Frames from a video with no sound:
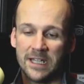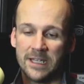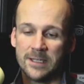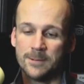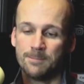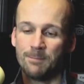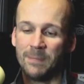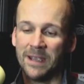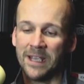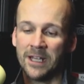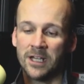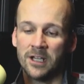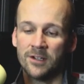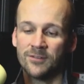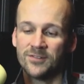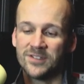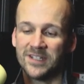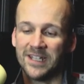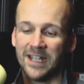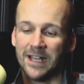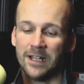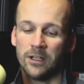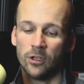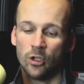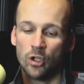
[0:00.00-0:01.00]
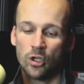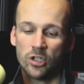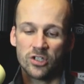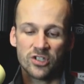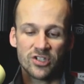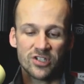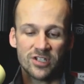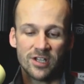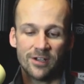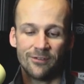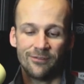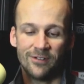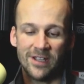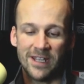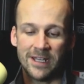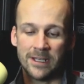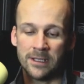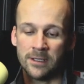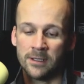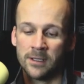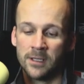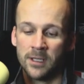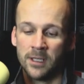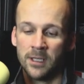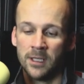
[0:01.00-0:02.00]
is big enough to get a lot of stuff
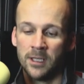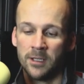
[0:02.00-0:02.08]
in,